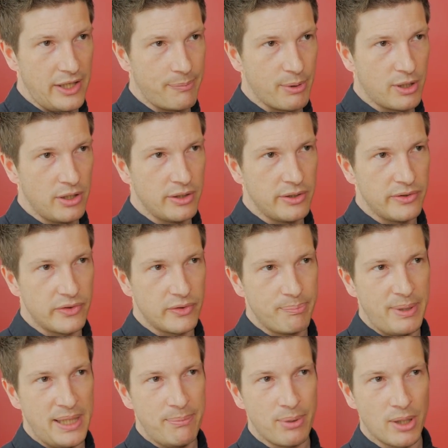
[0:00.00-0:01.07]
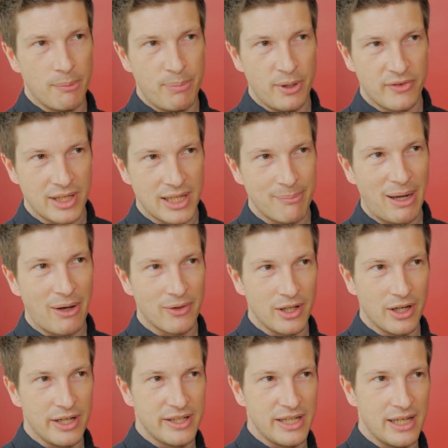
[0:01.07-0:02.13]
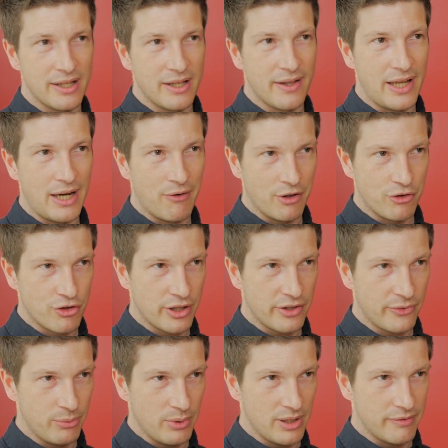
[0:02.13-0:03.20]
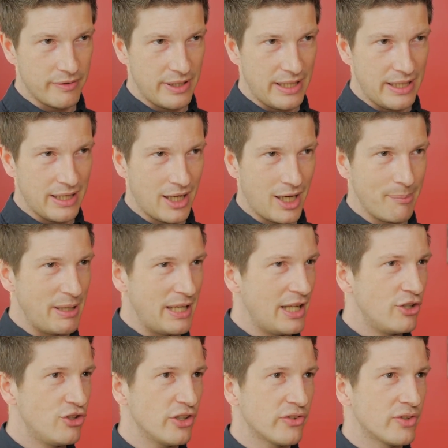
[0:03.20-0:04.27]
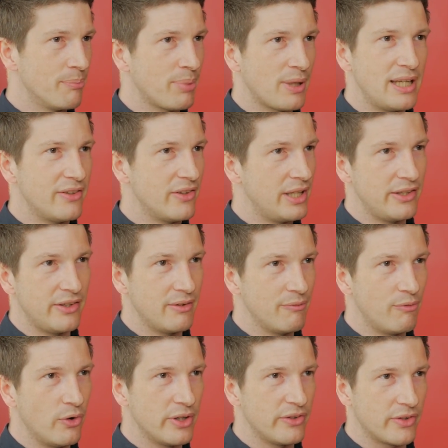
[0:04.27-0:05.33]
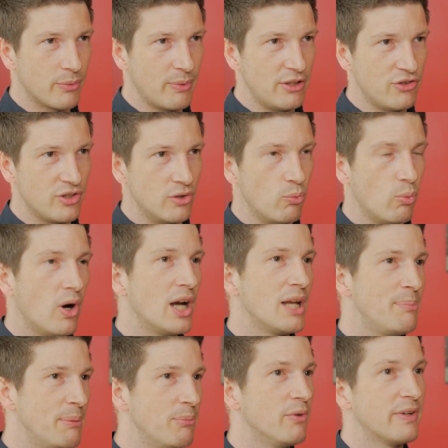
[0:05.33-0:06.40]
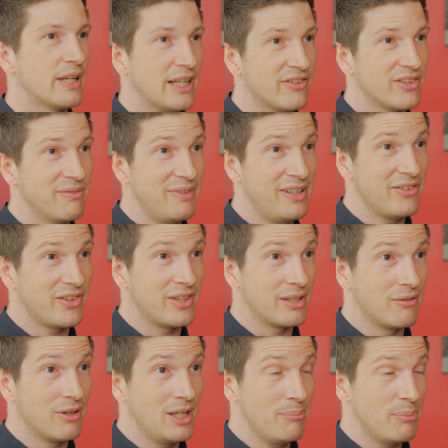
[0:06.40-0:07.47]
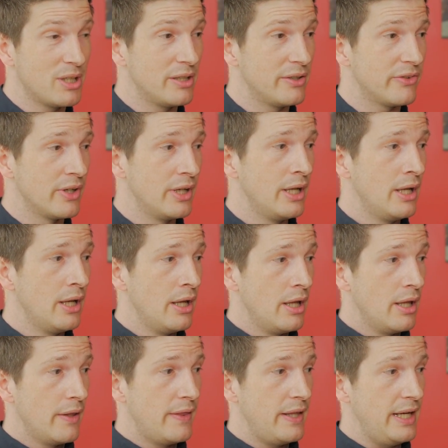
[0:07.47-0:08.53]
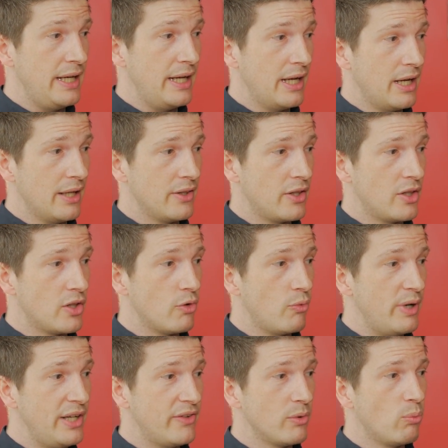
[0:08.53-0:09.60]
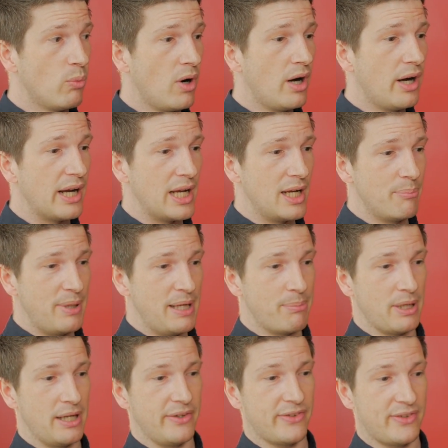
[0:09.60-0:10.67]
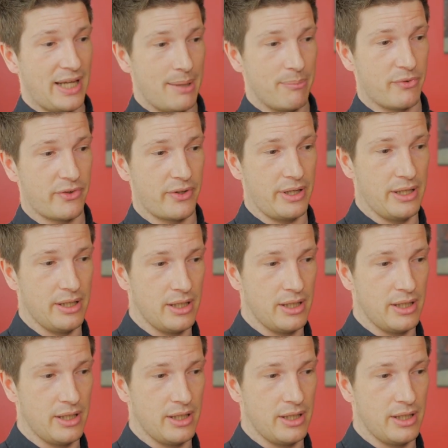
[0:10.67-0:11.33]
is because people are putting about the idea that they're untrustworthy, I mean, it just completely avoids the question of why people think that's convincing, right? Because the reason why people accept